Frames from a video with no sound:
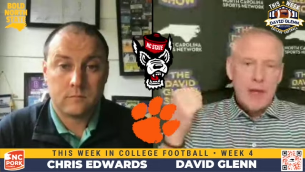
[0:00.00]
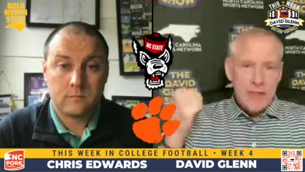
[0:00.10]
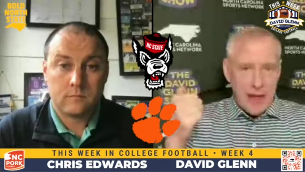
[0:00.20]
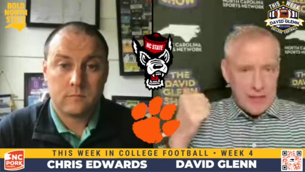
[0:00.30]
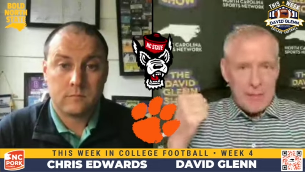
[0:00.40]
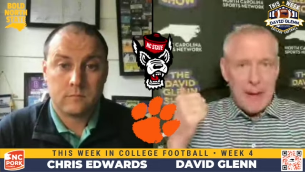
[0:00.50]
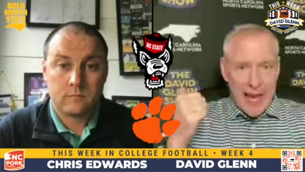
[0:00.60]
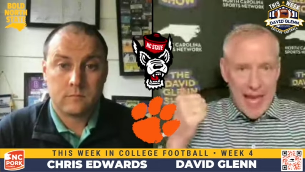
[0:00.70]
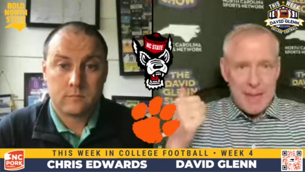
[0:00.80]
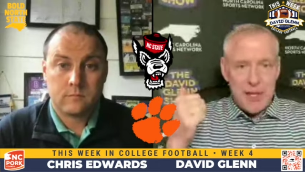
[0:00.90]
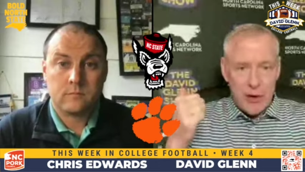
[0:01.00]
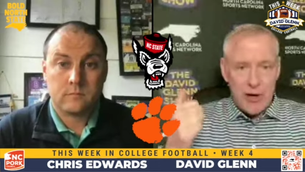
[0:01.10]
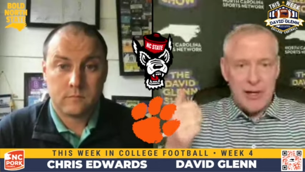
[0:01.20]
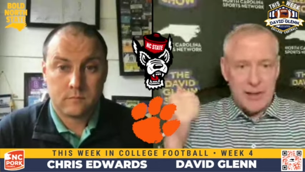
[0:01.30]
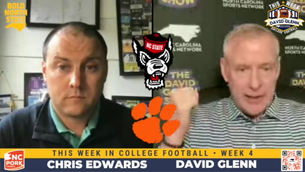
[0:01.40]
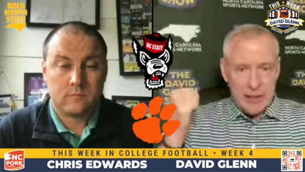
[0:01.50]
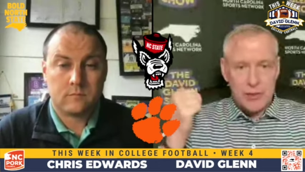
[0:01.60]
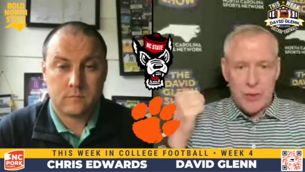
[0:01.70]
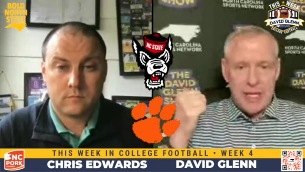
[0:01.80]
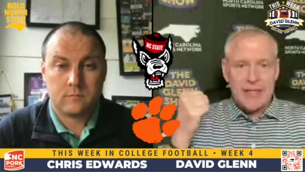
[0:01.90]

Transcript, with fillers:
Speaker 1: that the Miami Hurricanes, right